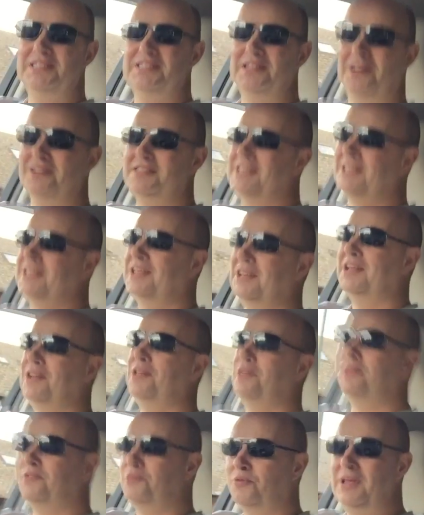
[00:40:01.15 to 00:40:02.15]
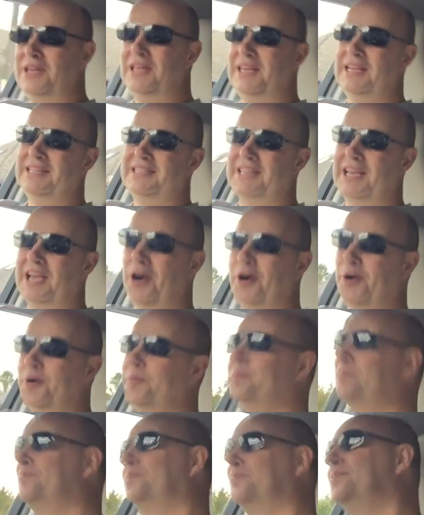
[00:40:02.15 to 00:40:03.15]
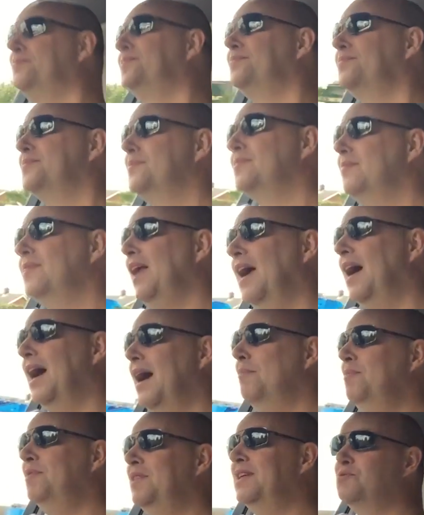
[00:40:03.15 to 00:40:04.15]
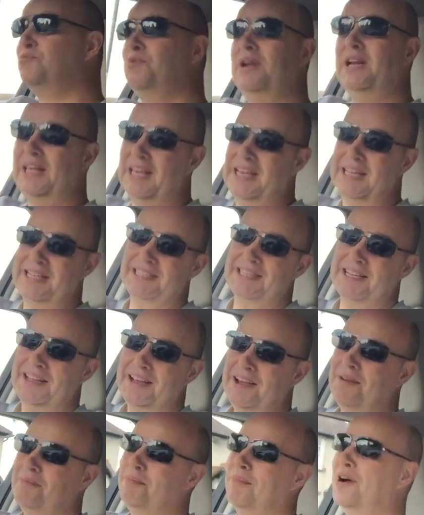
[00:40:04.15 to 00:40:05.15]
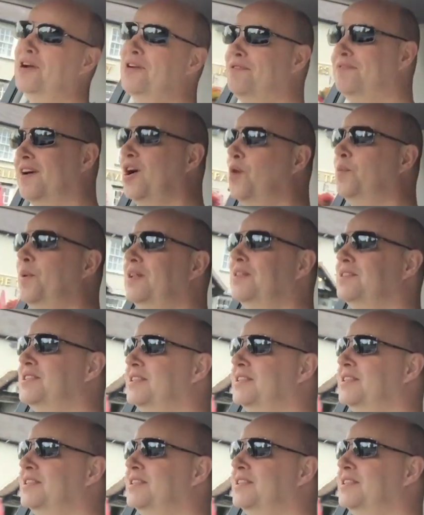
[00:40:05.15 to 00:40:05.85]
started 3 years ago. This really is my farewell